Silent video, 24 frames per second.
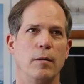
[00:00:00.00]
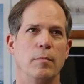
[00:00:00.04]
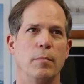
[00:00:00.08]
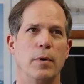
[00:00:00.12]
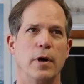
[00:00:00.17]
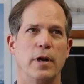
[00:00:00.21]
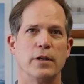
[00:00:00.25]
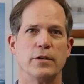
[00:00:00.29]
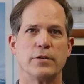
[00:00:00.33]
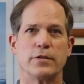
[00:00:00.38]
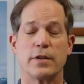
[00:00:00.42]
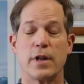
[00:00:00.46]

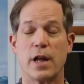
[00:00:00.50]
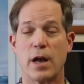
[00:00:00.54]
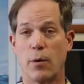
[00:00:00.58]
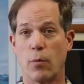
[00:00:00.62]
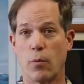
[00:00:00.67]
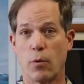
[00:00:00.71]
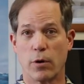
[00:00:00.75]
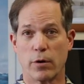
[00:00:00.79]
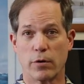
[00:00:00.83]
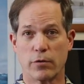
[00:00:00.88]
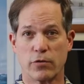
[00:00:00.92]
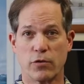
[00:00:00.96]
but it's not
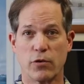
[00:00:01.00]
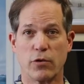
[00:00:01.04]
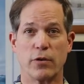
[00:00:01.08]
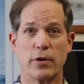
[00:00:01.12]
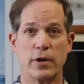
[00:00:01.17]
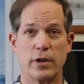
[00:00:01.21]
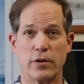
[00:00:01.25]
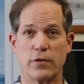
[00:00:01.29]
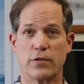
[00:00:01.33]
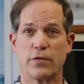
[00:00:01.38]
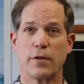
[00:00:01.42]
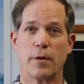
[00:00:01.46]
worth
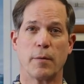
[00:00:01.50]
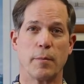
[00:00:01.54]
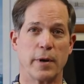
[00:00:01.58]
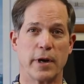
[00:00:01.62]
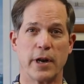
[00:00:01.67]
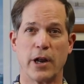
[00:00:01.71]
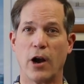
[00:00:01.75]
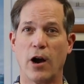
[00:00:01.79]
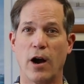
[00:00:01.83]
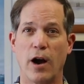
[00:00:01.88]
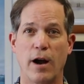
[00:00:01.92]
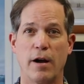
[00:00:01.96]
turning
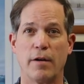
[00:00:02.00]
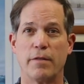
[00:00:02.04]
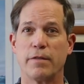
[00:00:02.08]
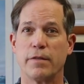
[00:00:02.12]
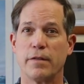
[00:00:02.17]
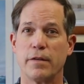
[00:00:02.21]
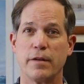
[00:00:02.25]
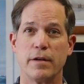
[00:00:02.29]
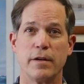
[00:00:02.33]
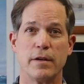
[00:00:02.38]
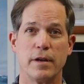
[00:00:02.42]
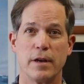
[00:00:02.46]
somebody
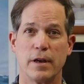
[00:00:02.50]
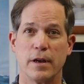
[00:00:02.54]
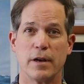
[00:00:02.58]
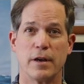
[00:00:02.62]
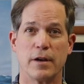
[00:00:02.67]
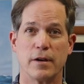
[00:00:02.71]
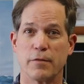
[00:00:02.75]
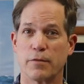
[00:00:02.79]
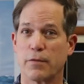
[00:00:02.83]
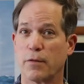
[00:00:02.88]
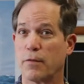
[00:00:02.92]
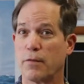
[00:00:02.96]
off
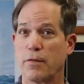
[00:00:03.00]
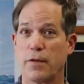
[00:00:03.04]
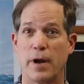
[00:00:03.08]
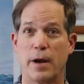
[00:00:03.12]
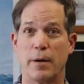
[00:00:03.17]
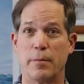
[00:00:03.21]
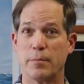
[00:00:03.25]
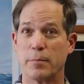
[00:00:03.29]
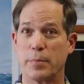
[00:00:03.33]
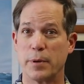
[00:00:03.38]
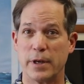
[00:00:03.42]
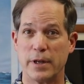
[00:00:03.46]
uh, from
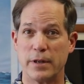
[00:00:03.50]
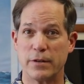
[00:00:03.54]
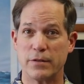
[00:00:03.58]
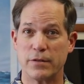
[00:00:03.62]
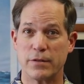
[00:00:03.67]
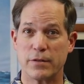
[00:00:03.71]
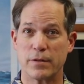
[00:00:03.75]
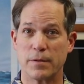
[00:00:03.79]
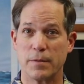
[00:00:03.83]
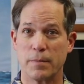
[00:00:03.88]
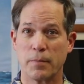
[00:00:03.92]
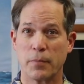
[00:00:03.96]
fountain
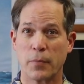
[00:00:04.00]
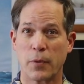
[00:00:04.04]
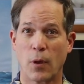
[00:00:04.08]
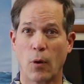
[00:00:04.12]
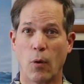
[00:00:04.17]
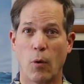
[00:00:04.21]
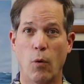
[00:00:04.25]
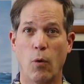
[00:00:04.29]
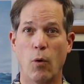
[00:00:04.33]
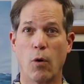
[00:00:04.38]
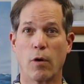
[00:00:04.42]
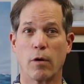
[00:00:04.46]
pens
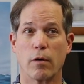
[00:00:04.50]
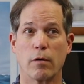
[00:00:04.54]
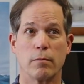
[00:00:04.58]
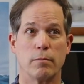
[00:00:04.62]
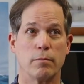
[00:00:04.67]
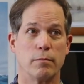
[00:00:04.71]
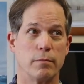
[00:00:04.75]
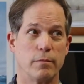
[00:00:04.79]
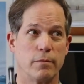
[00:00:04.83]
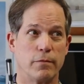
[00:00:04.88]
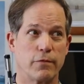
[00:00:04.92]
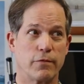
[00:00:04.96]
or
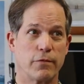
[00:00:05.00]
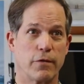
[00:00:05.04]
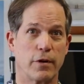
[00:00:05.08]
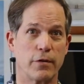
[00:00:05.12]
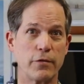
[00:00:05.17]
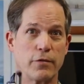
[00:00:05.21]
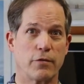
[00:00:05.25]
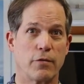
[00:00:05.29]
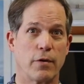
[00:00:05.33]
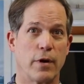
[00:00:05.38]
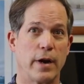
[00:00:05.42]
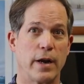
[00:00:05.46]

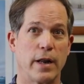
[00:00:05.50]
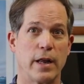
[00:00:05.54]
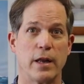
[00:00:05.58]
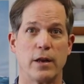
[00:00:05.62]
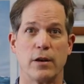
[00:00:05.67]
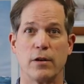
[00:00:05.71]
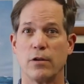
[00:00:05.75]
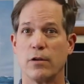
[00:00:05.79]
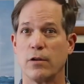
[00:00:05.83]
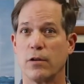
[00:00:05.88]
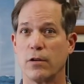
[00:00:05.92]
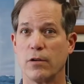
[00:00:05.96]

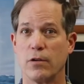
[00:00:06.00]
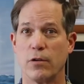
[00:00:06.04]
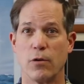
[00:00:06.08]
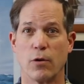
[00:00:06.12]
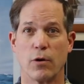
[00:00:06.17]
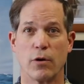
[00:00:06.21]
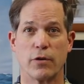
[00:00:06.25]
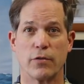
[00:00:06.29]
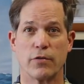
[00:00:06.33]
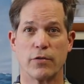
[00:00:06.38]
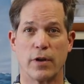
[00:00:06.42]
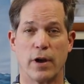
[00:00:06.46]
frustrating
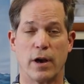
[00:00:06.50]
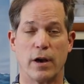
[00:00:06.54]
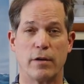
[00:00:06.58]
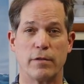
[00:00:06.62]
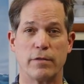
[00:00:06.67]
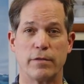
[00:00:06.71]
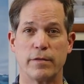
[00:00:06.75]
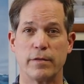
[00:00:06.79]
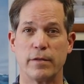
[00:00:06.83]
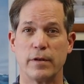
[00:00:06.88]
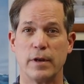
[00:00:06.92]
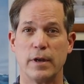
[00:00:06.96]

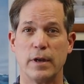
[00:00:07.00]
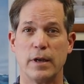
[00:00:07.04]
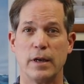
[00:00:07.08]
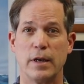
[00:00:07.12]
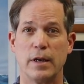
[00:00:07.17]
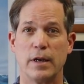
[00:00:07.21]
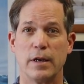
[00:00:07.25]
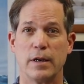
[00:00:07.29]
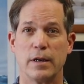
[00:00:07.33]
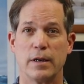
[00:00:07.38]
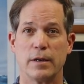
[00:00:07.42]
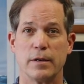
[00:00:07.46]
yourself.
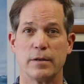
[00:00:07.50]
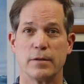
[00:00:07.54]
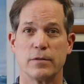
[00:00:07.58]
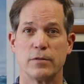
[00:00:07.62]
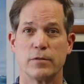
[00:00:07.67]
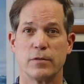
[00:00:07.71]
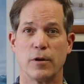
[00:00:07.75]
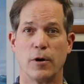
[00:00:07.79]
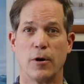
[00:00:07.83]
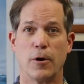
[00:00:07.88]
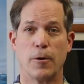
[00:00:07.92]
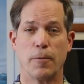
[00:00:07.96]

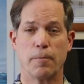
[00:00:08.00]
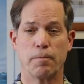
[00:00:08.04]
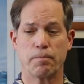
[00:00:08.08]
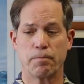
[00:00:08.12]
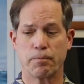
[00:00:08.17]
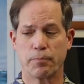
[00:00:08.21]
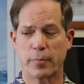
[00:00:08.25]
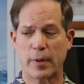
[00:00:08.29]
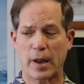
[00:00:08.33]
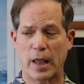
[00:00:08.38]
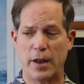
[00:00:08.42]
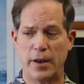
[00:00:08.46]
So
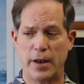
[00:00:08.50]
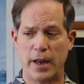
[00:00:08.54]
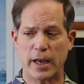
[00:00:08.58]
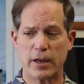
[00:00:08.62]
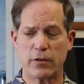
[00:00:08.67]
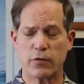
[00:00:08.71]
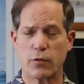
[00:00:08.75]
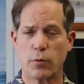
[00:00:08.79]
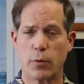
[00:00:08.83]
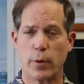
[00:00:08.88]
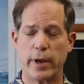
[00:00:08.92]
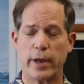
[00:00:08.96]

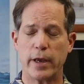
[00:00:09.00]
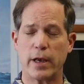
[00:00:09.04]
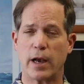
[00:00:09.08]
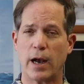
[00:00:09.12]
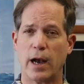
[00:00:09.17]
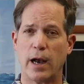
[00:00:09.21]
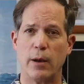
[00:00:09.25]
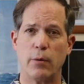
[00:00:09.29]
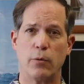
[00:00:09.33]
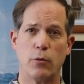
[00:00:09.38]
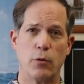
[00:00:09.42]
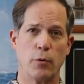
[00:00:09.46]
next week
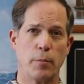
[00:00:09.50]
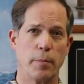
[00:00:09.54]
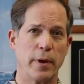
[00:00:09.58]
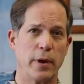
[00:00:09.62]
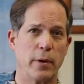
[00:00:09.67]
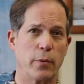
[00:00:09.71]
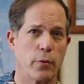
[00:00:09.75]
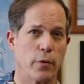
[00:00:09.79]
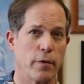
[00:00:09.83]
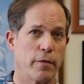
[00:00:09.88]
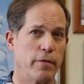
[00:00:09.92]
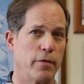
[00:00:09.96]
I will be
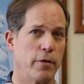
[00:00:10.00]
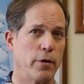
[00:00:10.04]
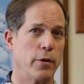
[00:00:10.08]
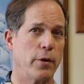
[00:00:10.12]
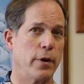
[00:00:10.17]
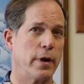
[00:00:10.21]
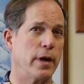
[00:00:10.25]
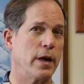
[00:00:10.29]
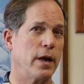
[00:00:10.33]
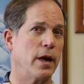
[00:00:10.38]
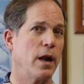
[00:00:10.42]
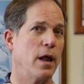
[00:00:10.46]

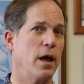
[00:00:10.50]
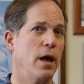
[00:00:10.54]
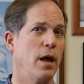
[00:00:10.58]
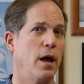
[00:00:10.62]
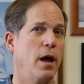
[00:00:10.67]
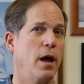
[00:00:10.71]
reviewing